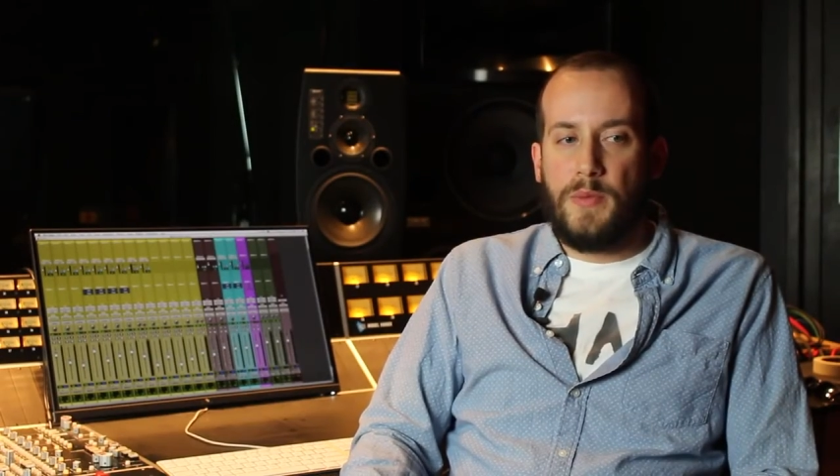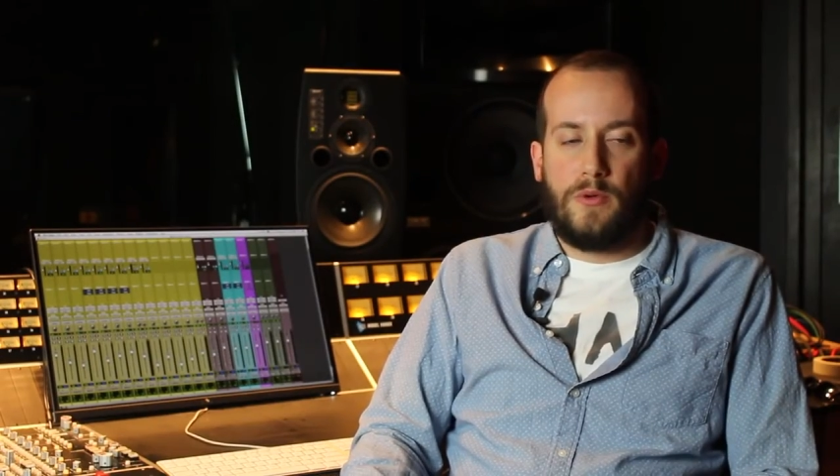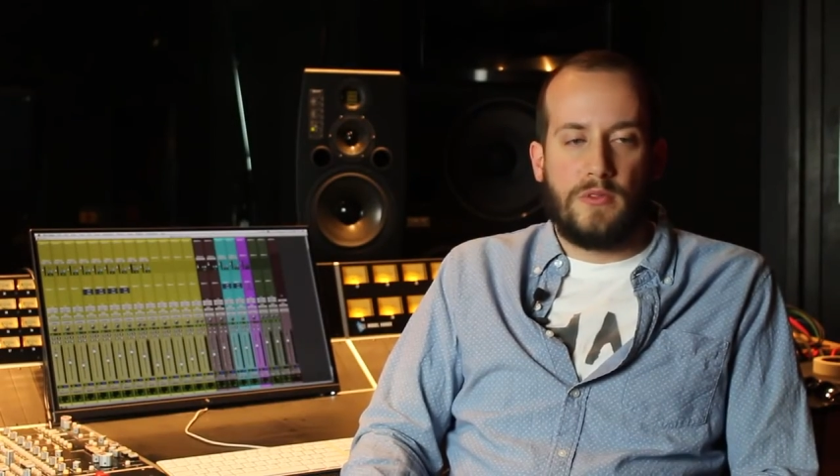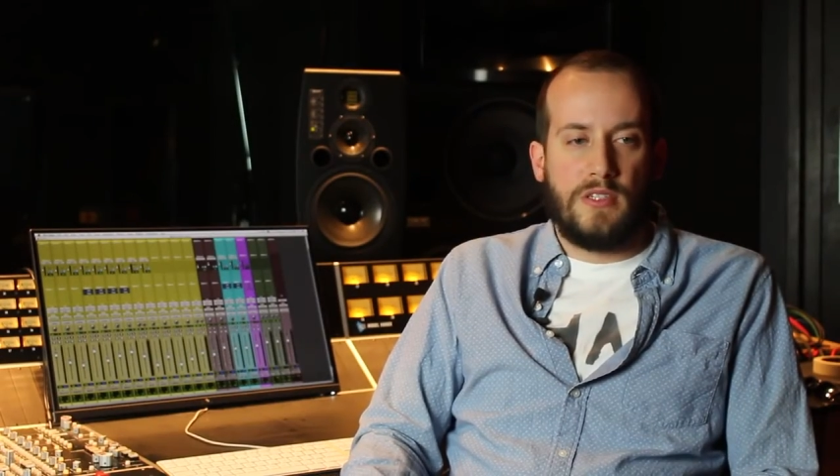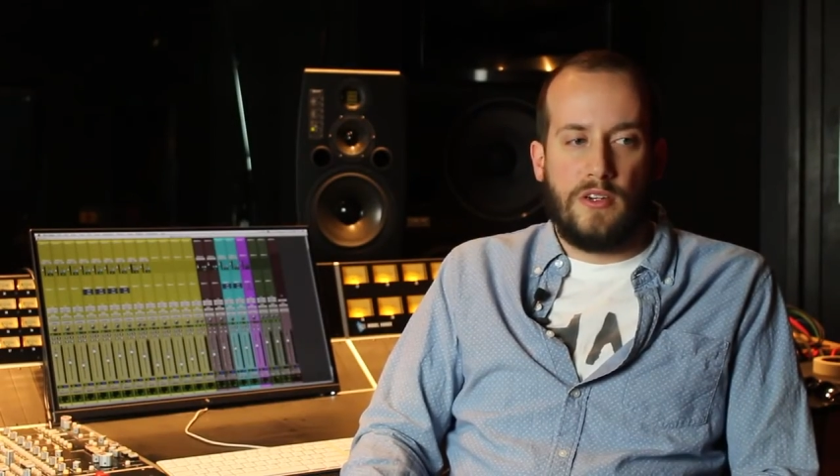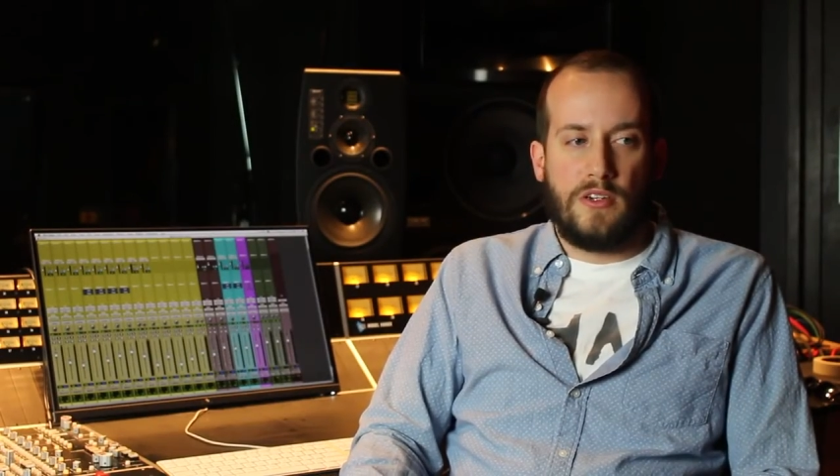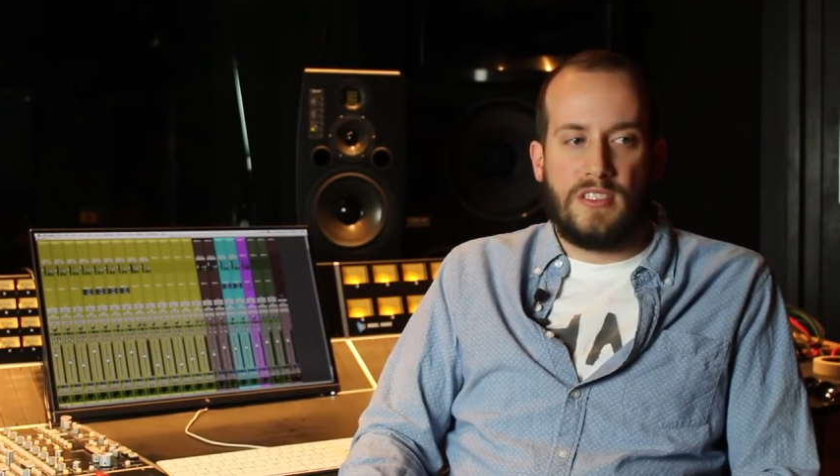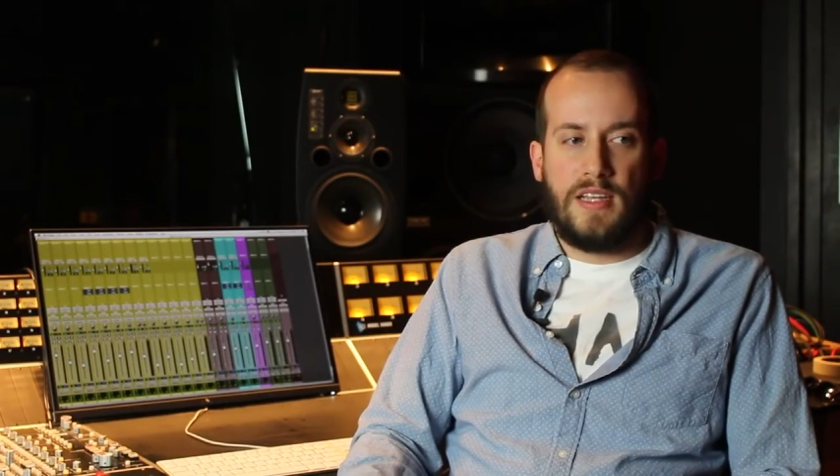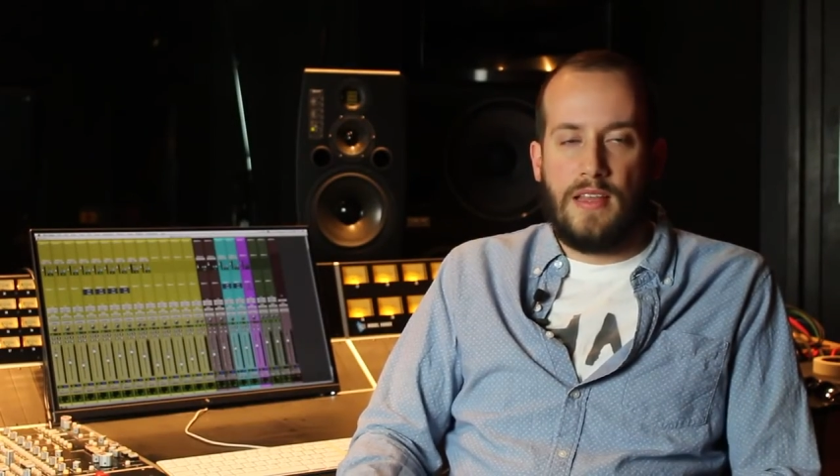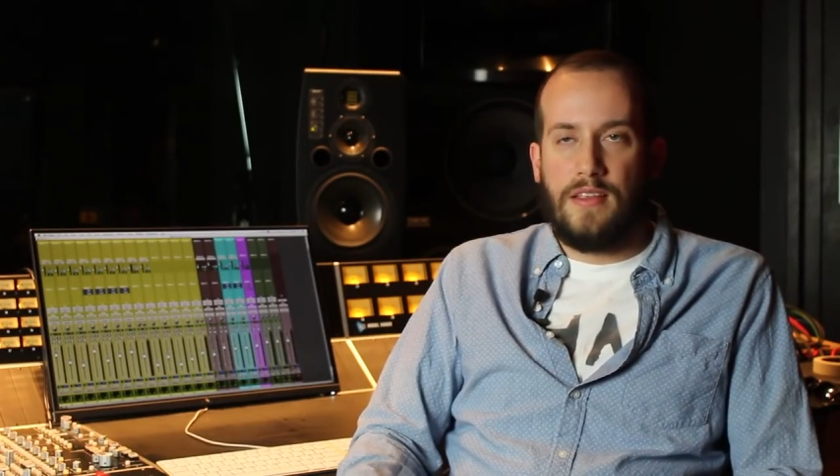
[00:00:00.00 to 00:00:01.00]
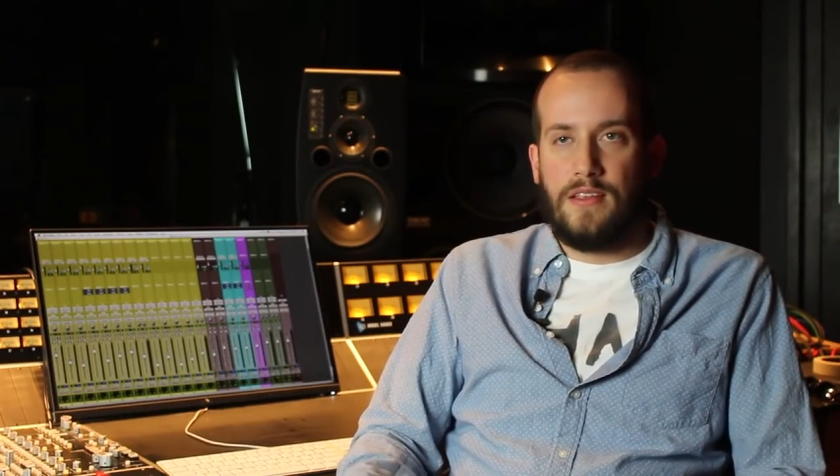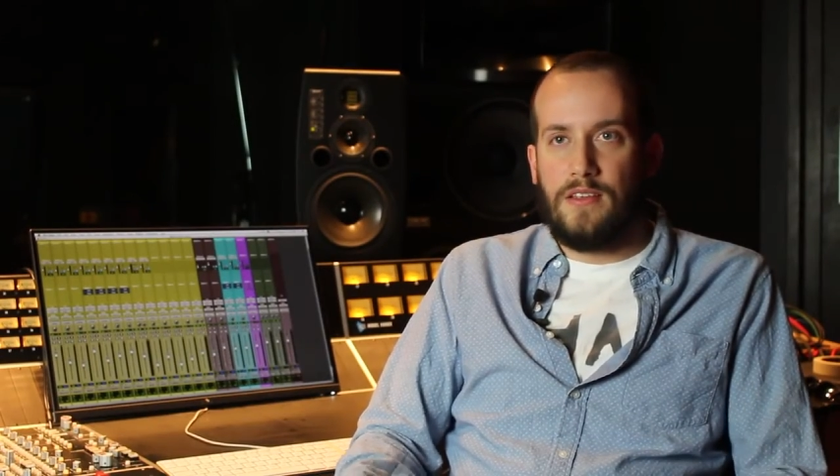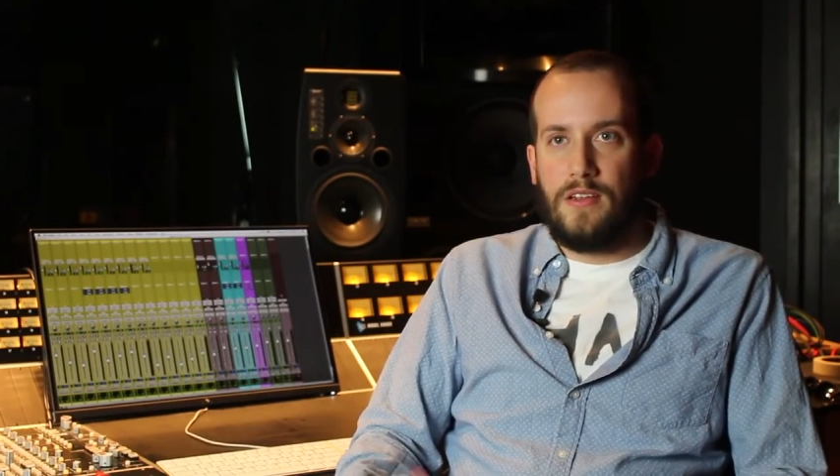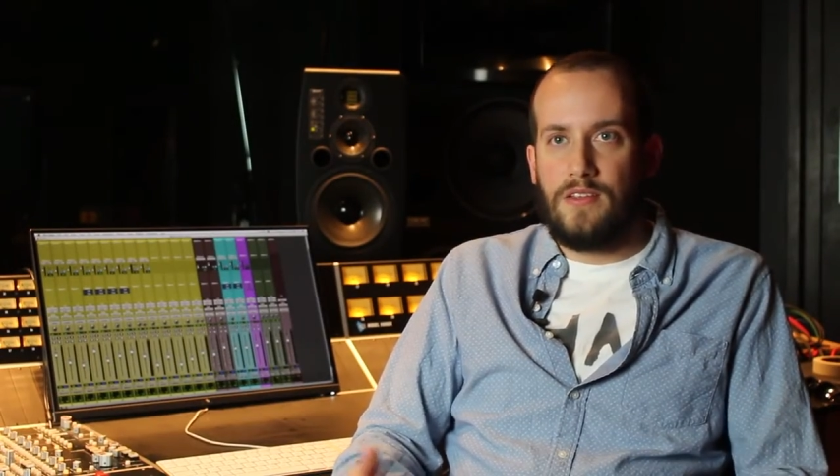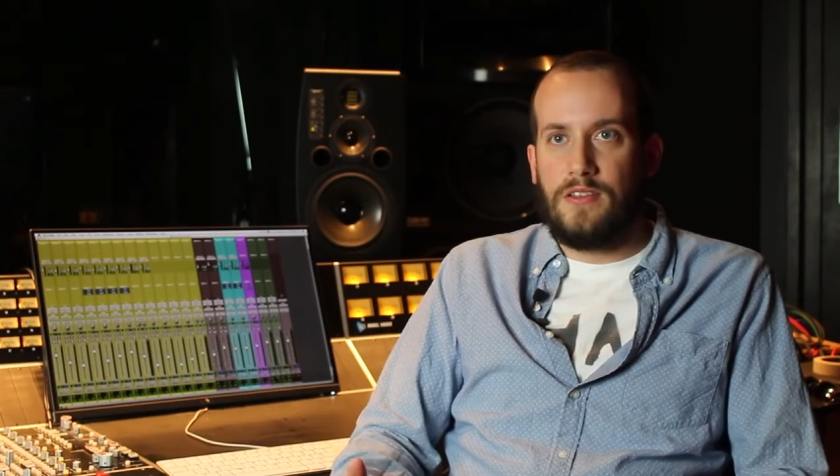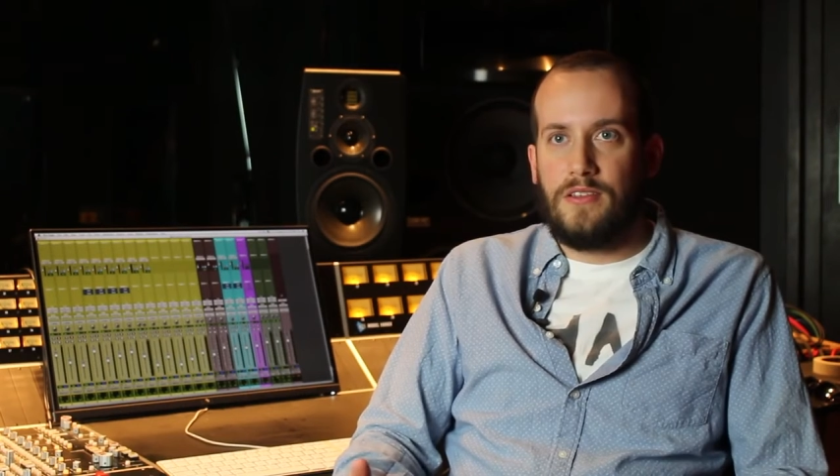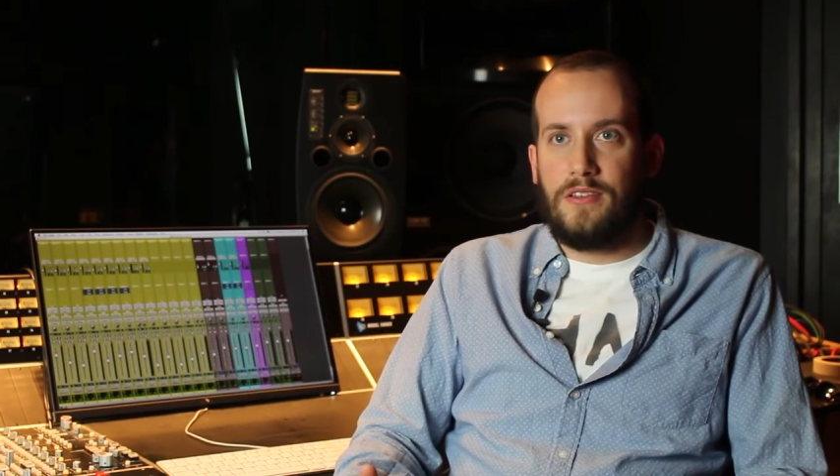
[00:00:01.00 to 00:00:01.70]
people don't understand that, you know,